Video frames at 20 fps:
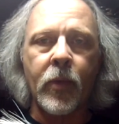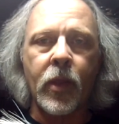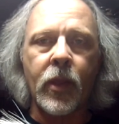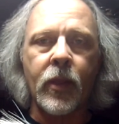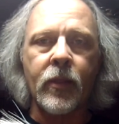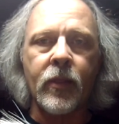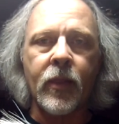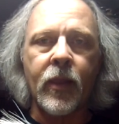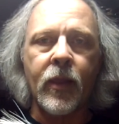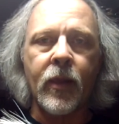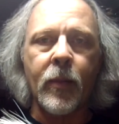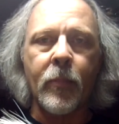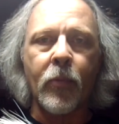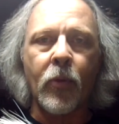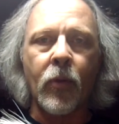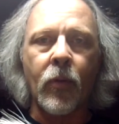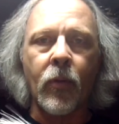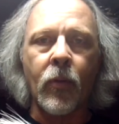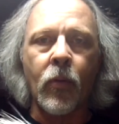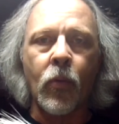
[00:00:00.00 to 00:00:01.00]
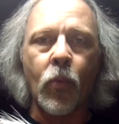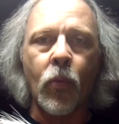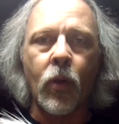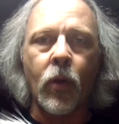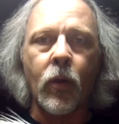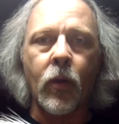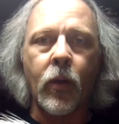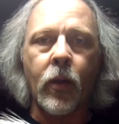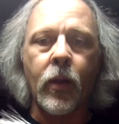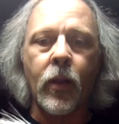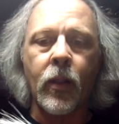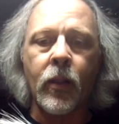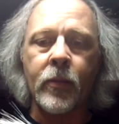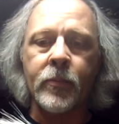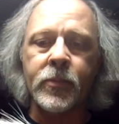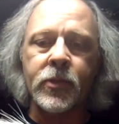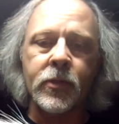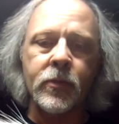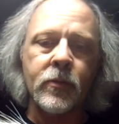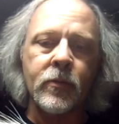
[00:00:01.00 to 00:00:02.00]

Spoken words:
in the upper water columns.